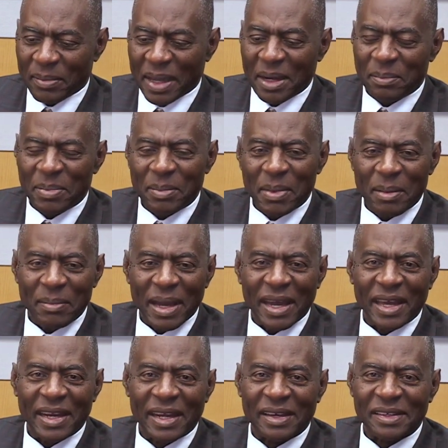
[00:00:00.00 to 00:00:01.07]
up in my
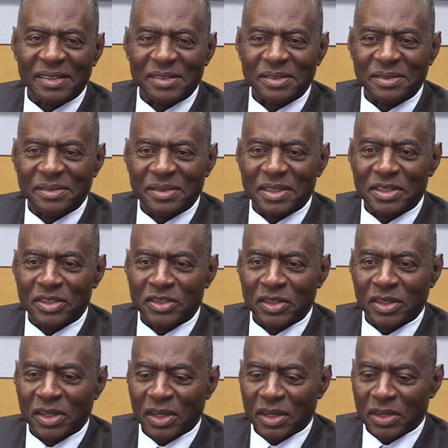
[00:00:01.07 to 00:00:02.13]
mind at a
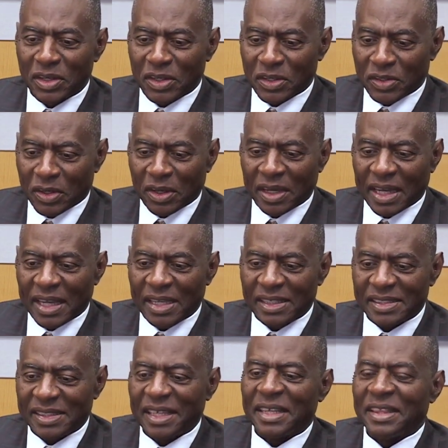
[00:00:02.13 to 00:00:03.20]
young
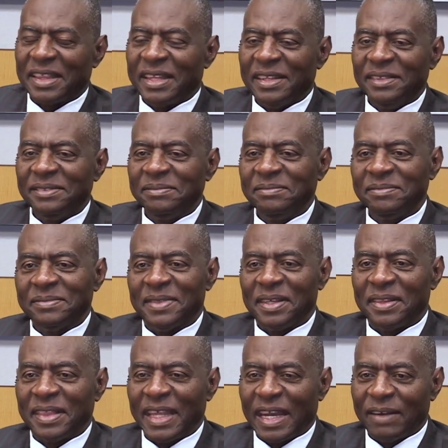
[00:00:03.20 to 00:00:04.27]
age
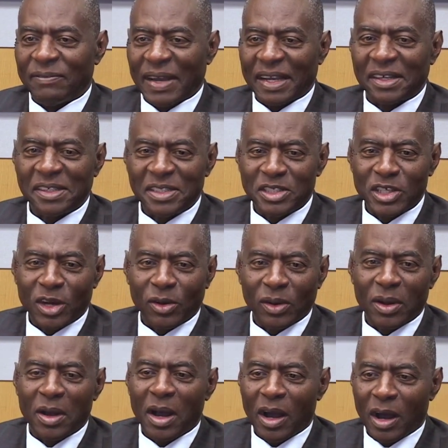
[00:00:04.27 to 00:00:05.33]
that if I couldn't talk
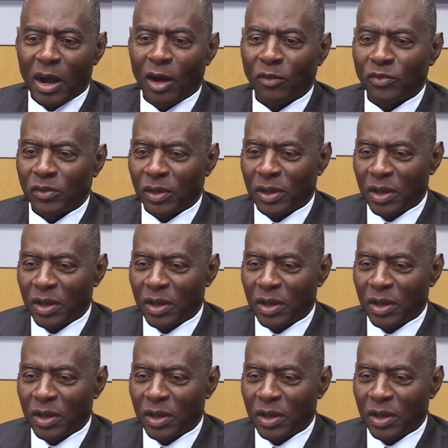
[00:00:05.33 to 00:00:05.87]
off